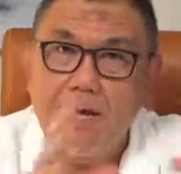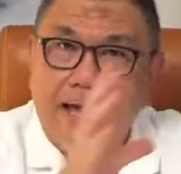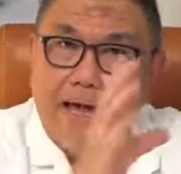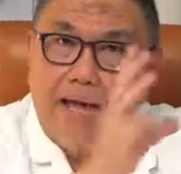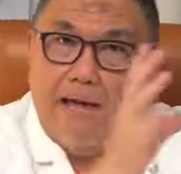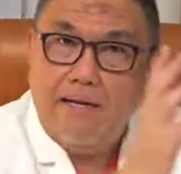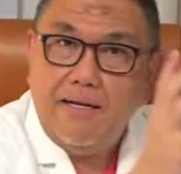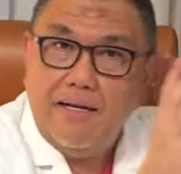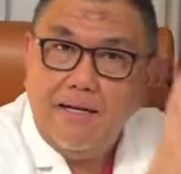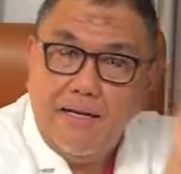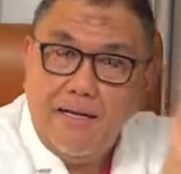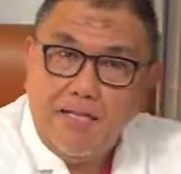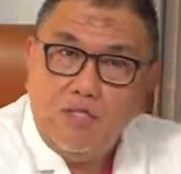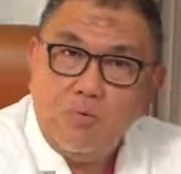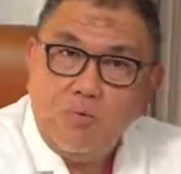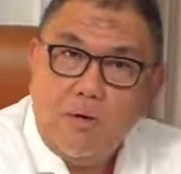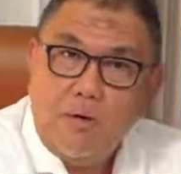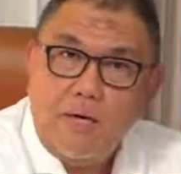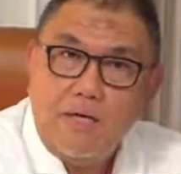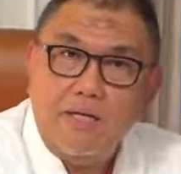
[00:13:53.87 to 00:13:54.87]
And the next
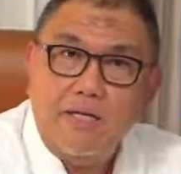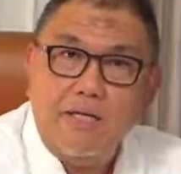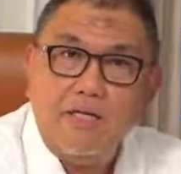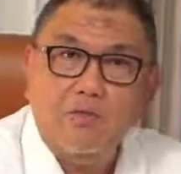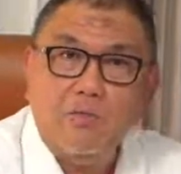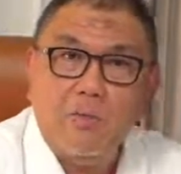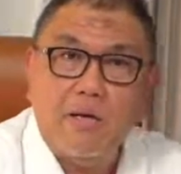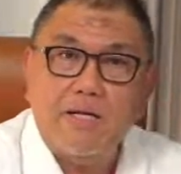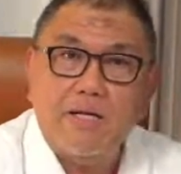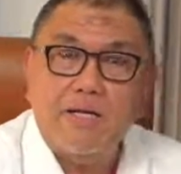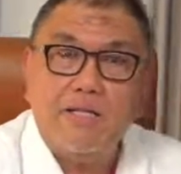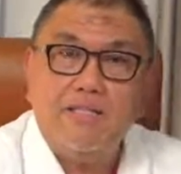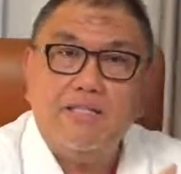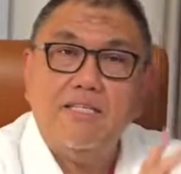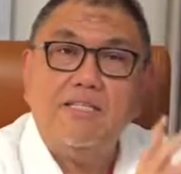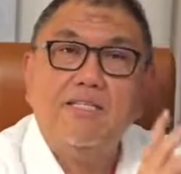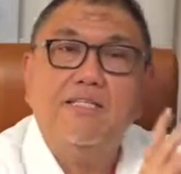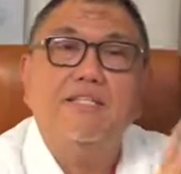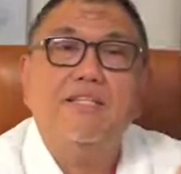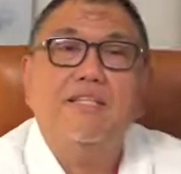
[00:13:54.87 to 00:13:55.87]
one is when it
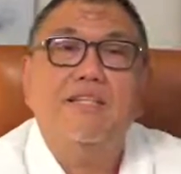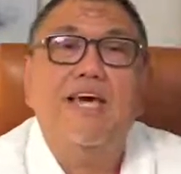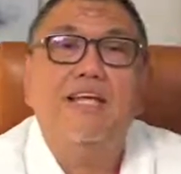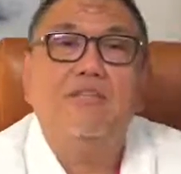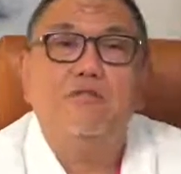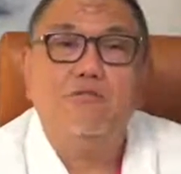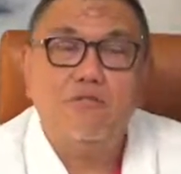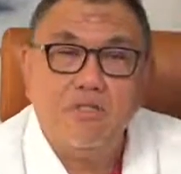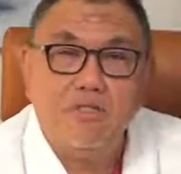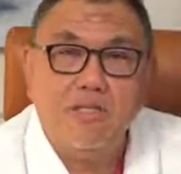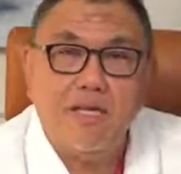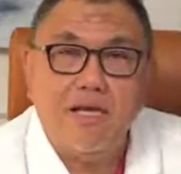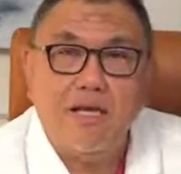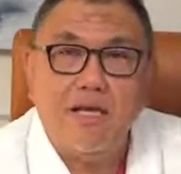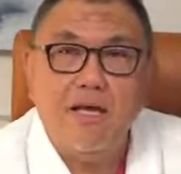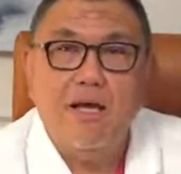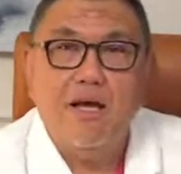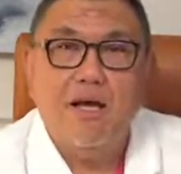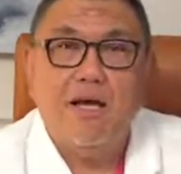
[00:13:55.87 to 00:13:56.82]
is there to stay.